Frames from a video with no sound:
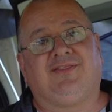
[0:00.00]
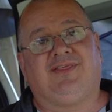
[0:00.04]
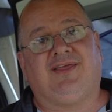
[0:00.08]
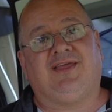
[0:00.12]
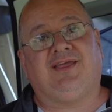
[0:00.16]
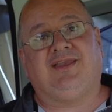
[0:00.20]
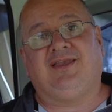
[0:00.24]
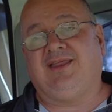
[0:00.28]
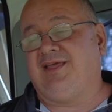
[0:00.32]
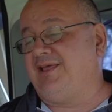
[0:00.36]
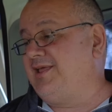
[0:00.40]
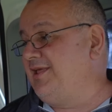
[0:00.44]

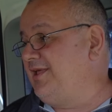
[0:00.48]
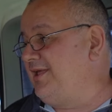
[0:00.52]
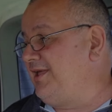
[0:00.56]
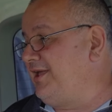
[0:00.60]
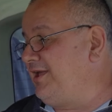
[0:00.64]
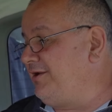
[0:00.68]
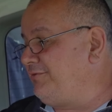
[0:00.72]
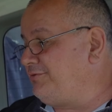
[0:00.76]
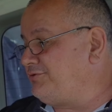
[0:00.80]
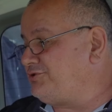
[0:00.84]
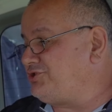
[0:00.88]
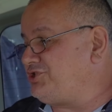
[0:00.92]
then
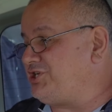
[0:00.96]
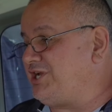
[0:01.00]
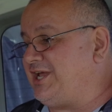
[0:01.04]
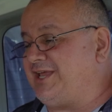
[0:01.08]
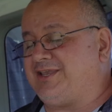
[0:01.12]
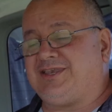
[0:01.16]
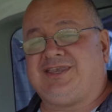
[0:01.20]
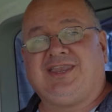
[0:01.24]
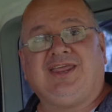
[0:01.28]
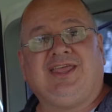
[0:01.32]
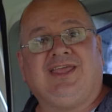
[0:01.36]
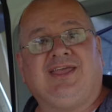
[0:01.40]
it will
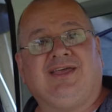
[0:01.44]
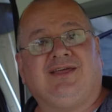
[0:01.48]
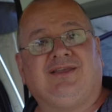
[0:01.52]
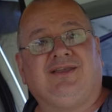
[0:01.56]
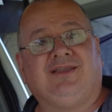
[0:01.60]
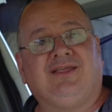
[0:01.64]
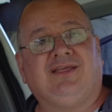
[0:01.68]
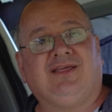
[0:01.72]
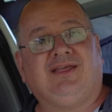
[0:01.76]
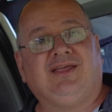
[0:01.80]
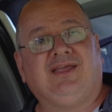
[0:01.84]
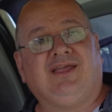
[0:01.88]
shut
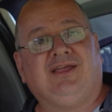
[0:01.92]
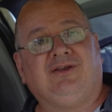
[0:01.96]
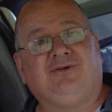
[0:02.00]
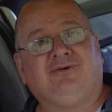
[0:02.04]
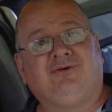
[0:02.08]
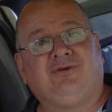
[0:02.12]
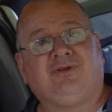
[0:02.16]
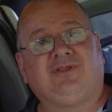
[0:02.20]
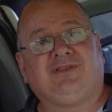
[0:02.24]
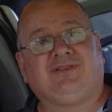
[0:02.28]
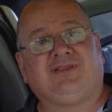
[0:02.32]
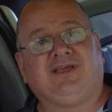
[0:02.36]
down,
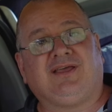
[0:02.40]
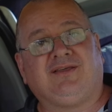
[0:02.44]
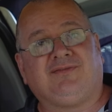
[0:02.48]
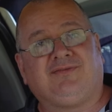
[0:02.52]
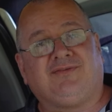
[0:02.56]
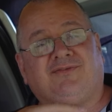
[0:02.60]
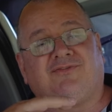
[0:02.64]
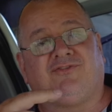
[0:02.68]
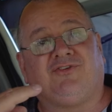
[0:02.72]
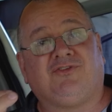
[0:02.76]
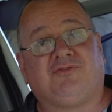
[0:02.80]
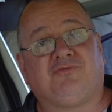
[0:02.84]
and all it
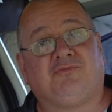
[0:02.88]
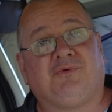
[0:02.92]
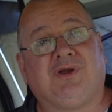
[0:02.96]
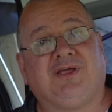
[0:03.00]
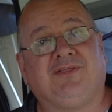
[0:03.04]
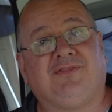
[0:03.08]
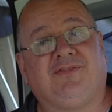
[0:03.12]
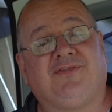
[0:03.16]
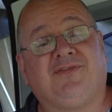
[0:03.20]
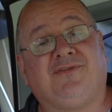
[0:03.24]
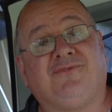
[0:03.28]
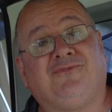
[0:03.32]
does is just
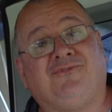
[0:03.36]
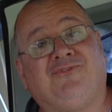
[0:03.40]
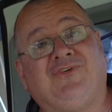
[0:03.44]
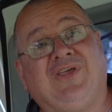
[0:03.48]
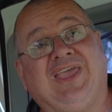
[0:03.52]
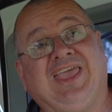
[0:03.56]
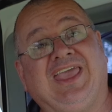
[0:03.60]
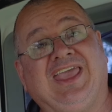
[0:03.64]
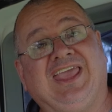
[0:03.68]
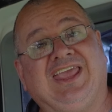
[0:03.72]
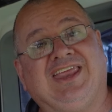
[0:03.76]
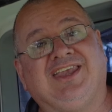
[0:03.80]
runs the
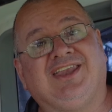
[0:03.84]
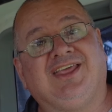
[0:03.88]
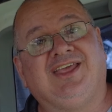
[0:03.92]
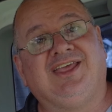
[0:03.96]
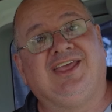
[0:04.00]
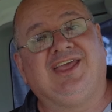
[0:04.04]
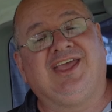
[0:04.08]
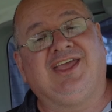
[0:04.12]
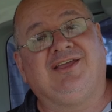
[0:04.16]
fan.